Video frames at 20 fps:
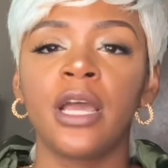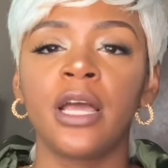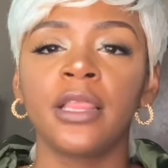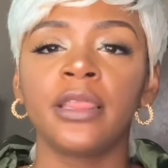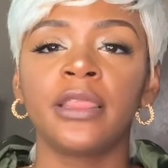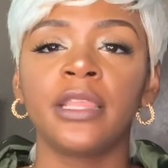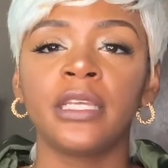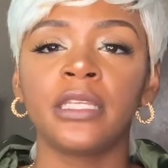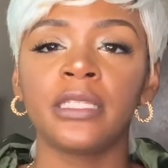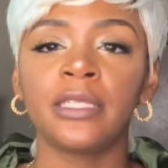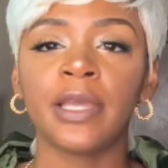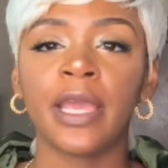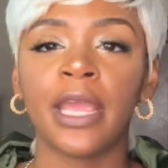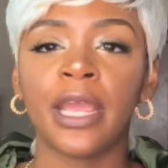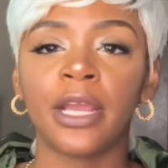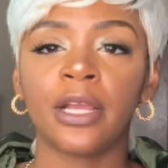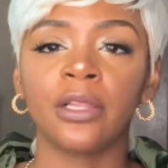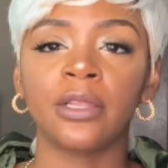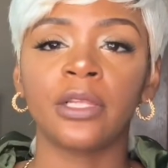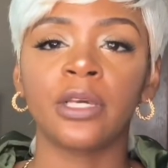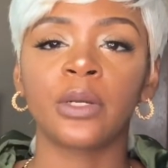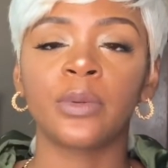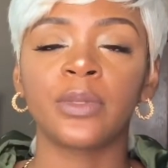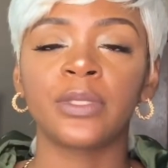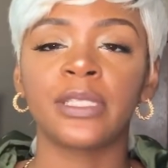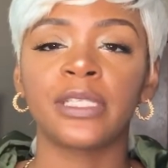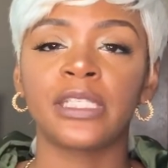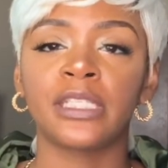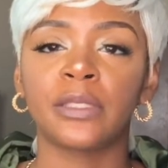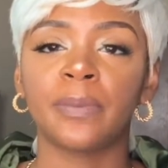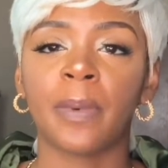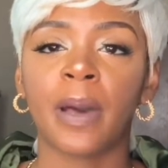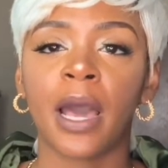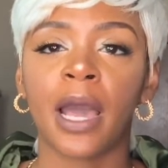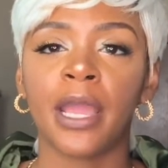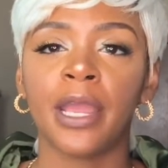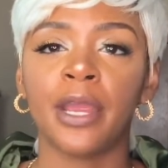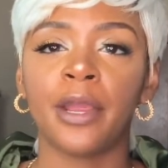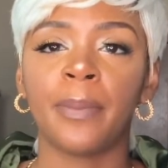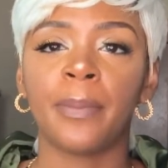This hair look was
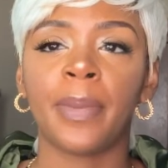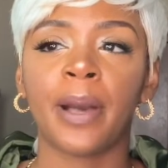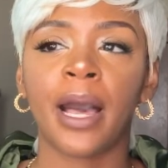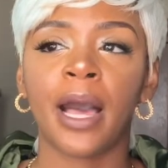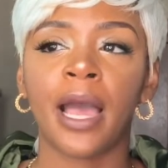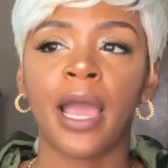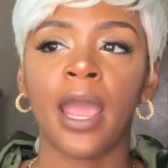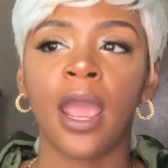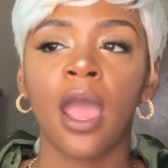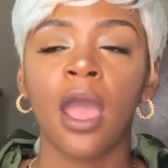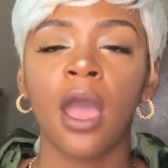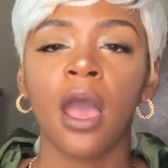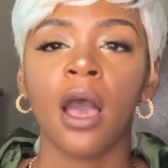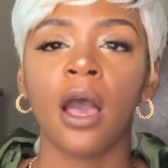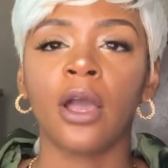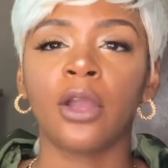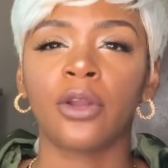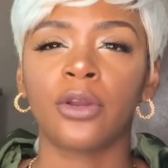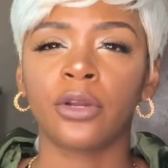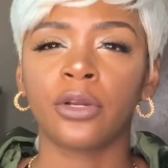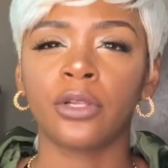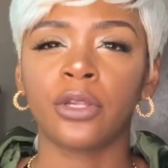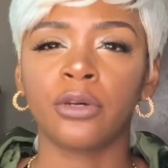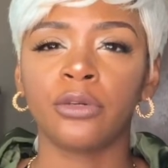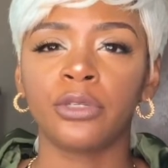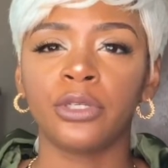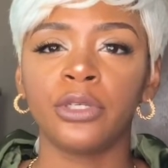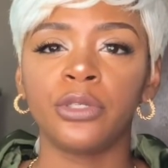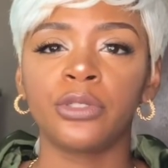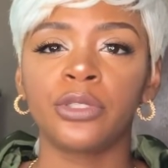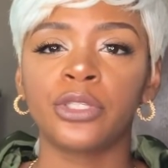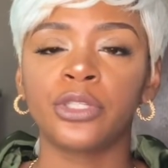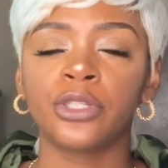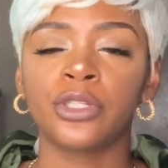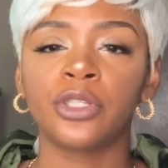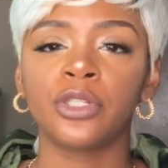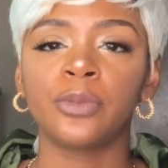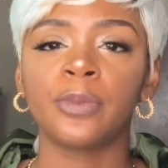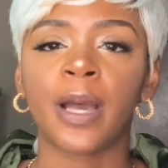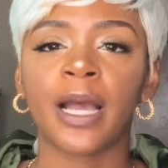inspired by a girl on
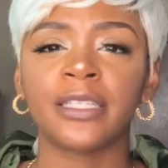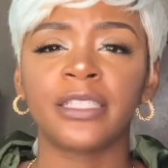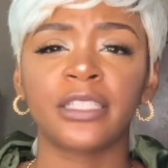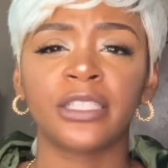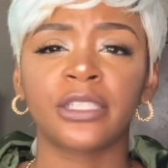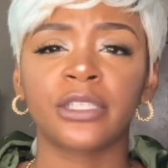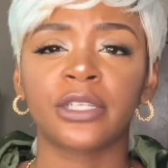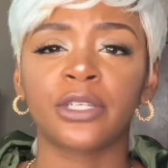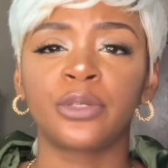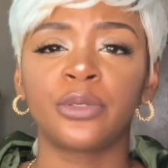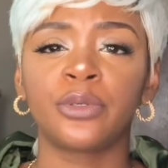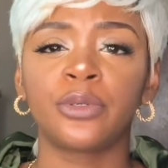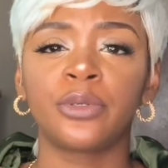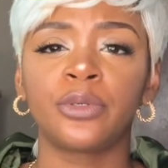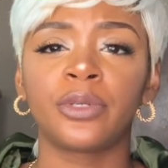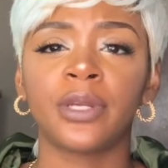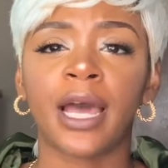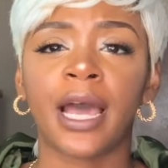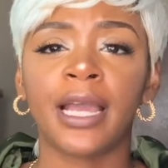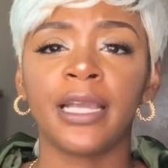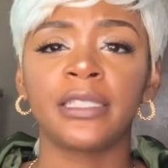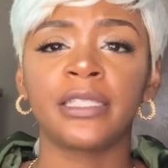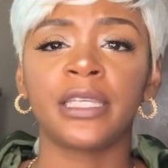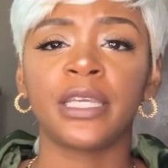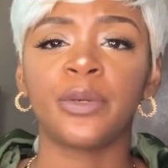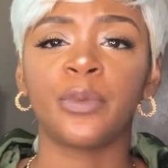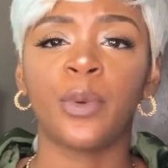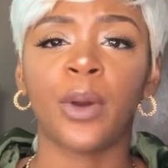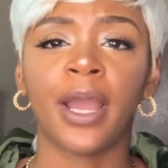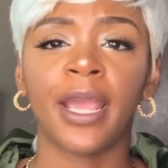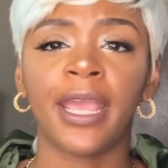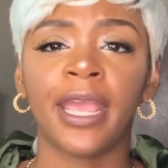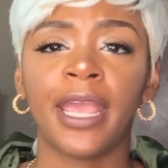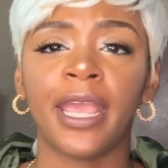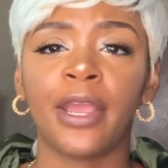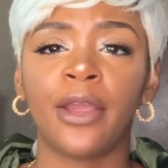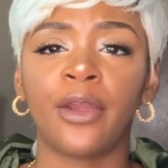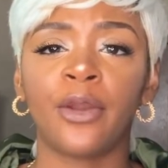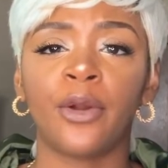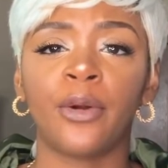YouTube. I just Googled icy white
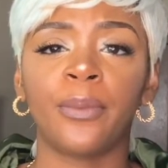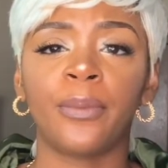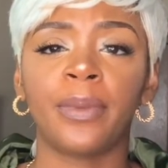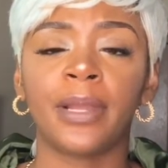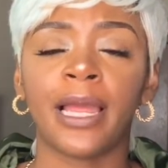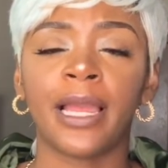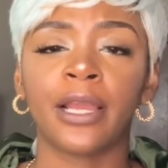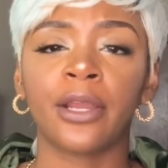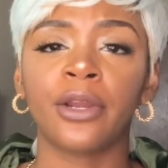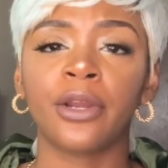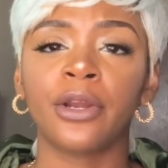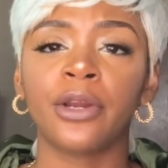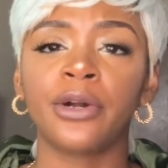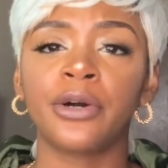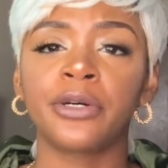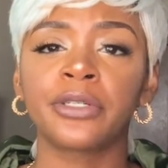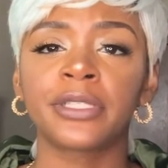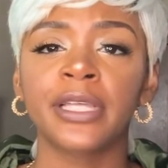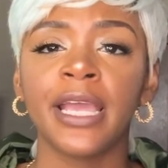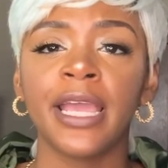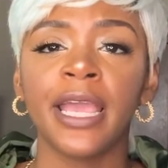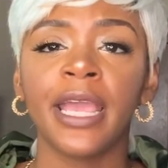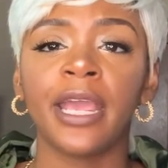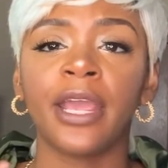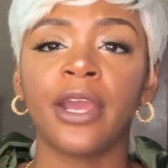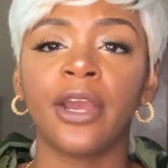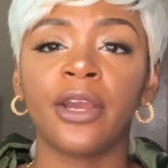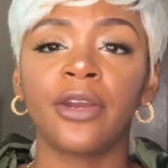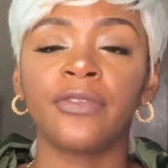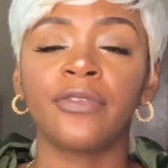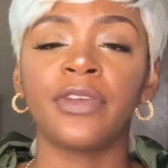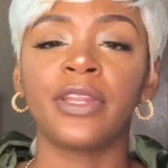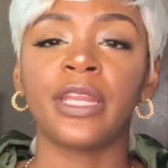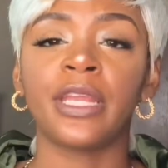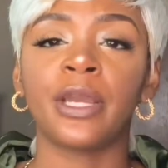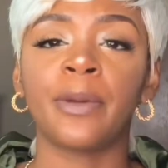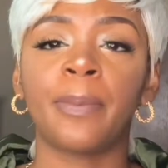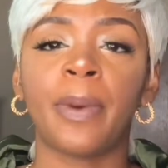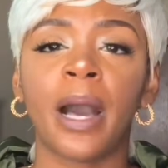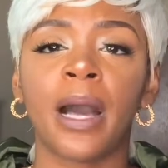hair on black girls, and her
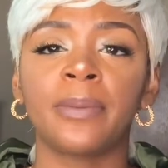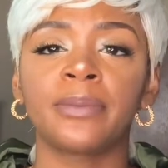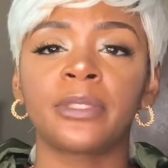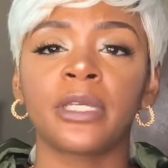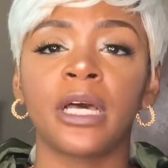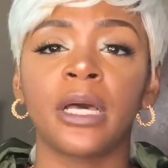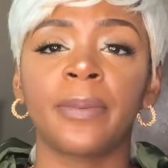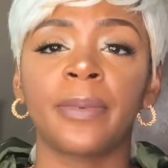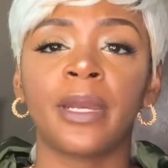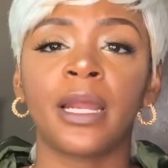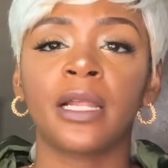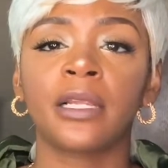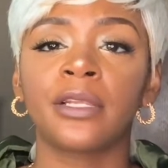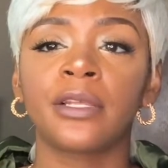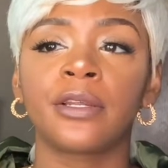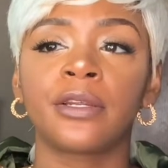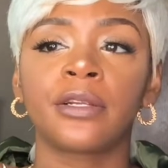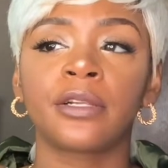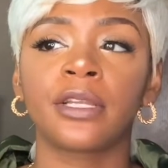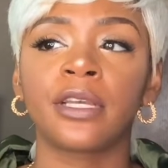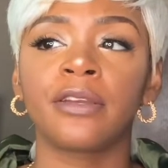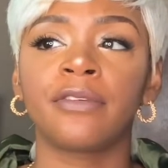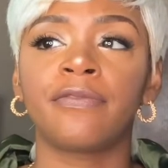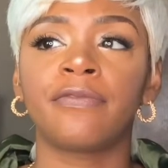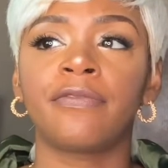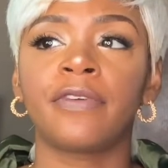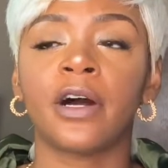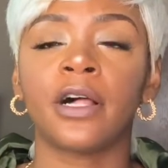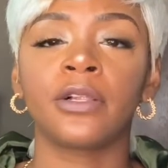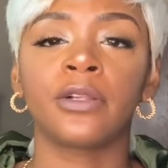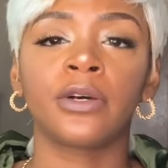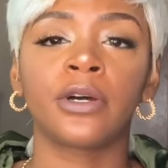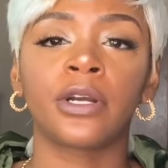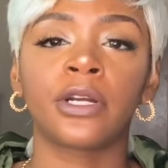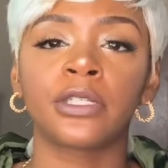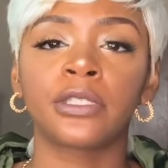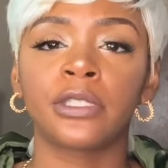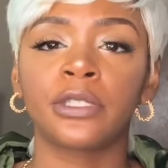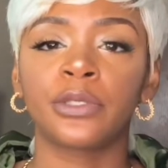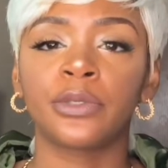video popped up. And I literally followed
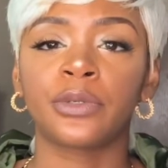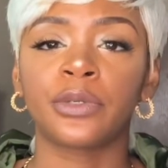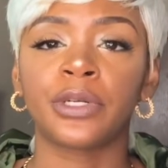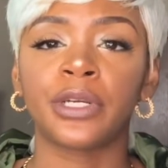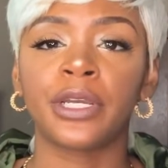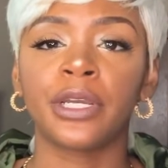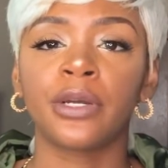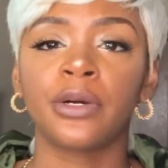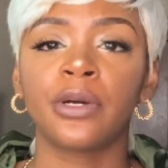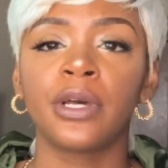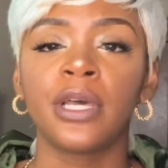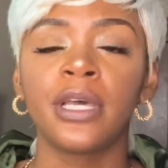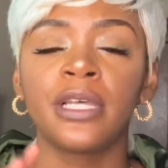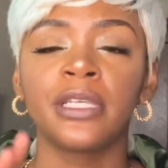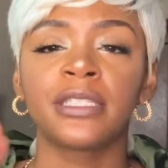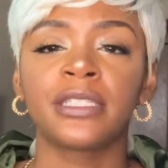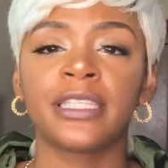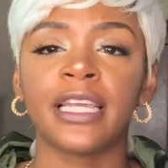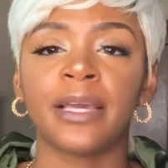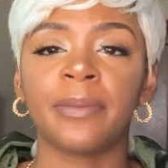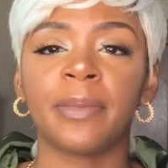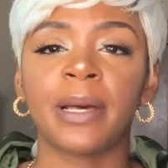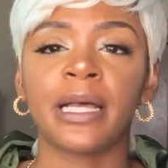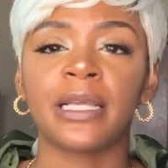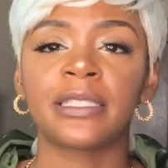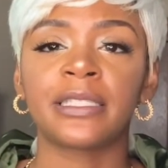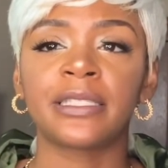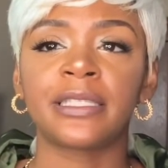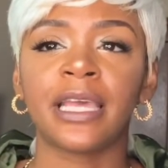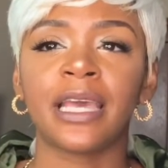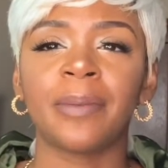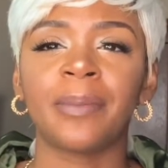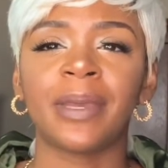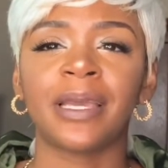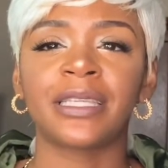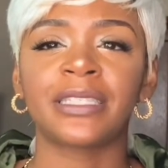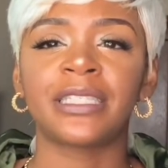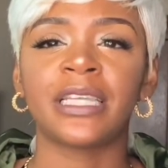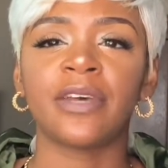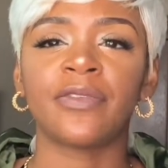her tutorial step by step,
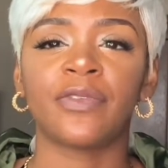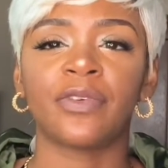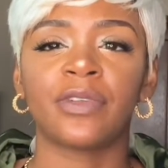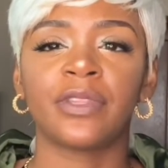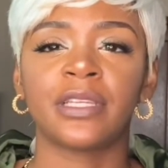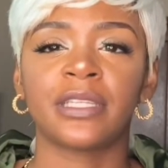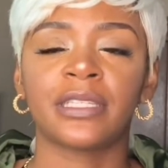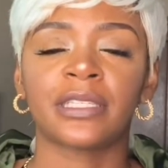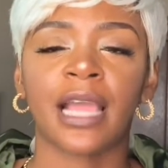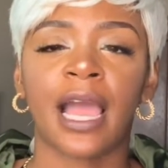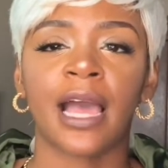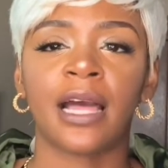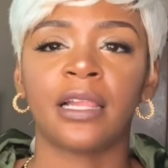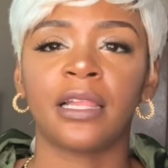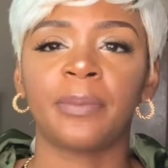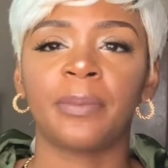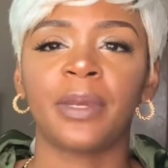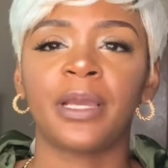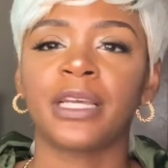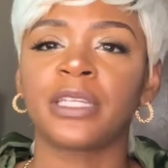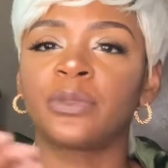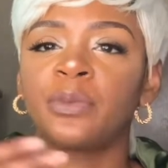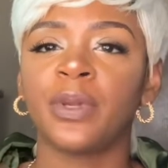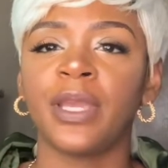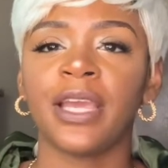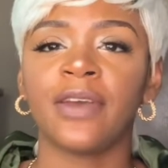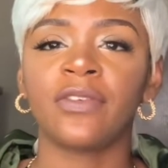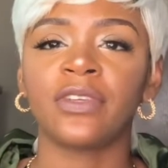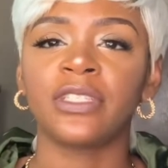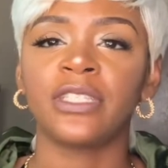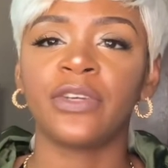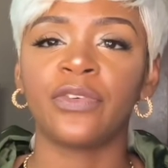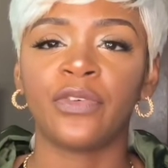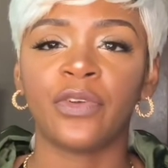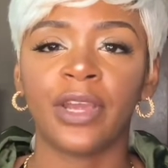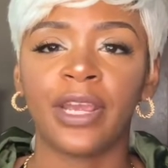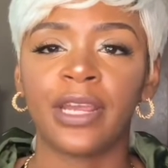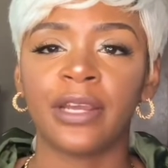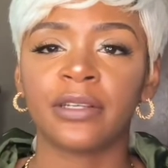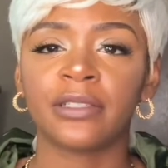except for the styling, because we have a
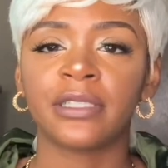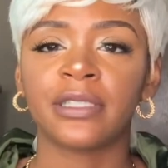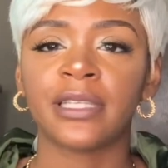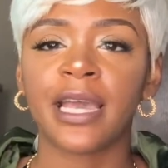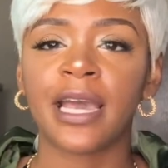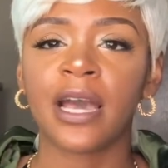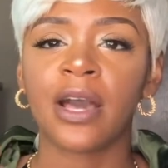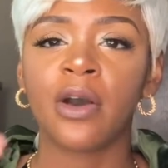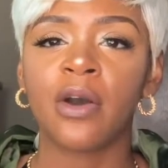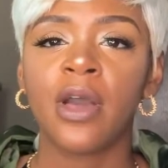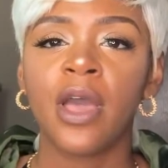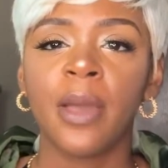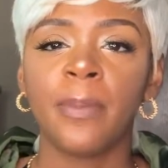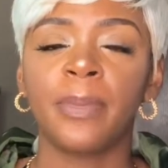different hairstyle.